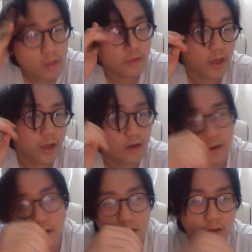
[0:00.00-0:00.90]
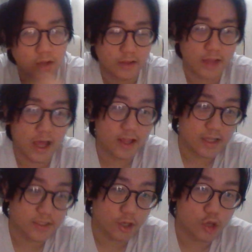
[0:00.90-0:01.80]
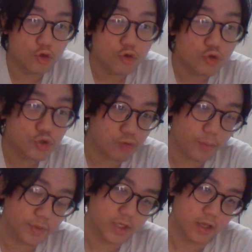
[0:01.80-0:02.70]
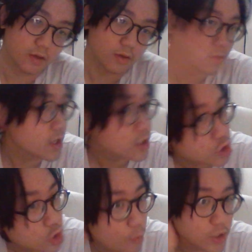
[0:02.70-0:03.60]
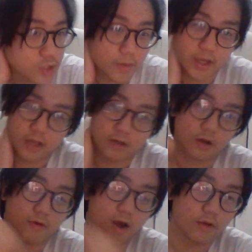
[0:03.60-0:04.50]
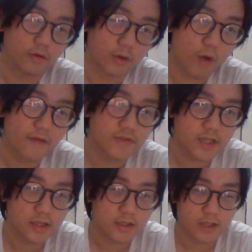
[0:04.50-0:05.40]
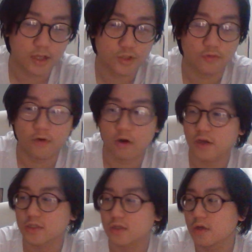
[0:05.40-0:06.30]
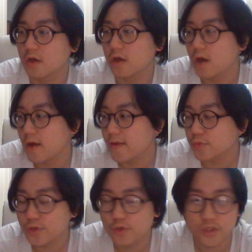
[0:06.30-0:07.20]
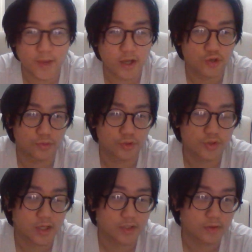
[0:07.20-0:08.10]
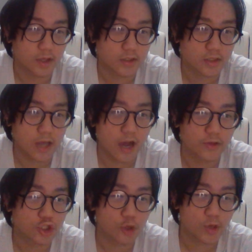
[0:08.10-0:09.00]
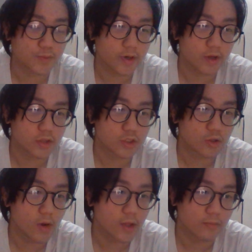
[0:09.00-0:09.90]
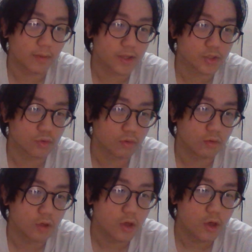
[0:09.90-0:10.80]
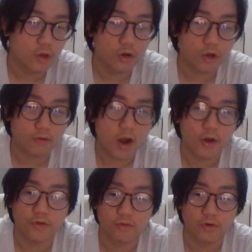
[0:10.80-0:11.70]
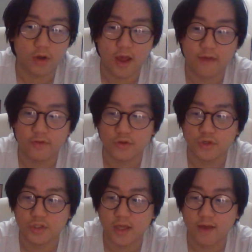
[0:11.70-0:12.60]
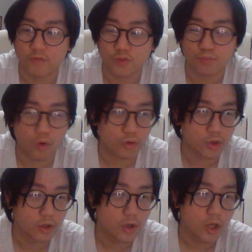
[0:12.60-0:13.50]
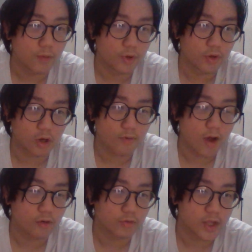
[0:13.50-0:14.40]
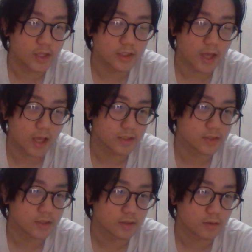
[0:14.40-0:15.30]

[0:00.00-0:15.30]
thing like that, that is a huge property. There's so much money around. What I've seen is like so far is it's always two spectrums, two sides of things. It's either so much money or there's no no money at all. You look around you in real life and you see everyone's broke, but you look around on the internet,